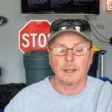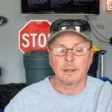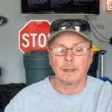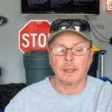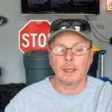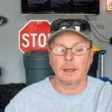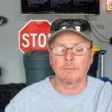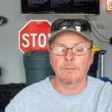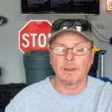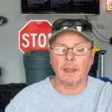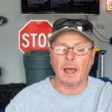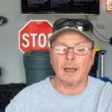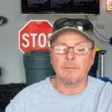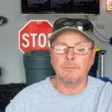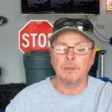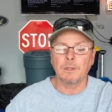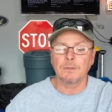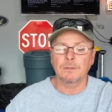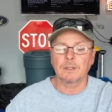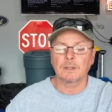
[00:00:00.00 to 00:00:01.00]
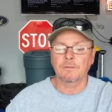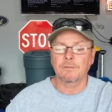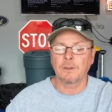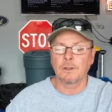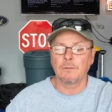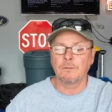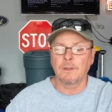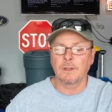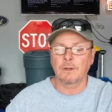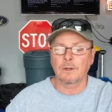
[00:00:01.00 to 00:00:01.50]
They have live music,
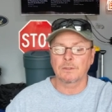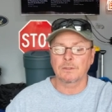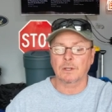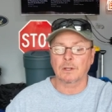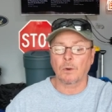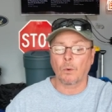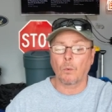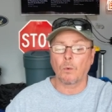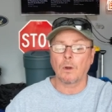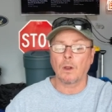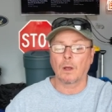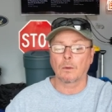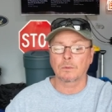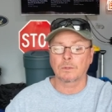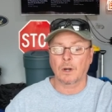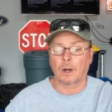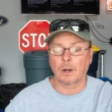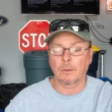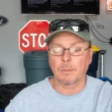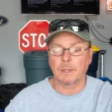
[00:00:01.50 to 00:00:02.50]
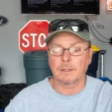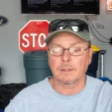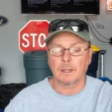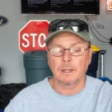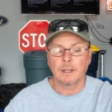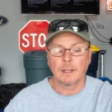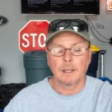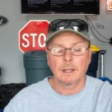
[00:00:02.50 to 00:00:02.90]
food vendors, a cornhole tournament,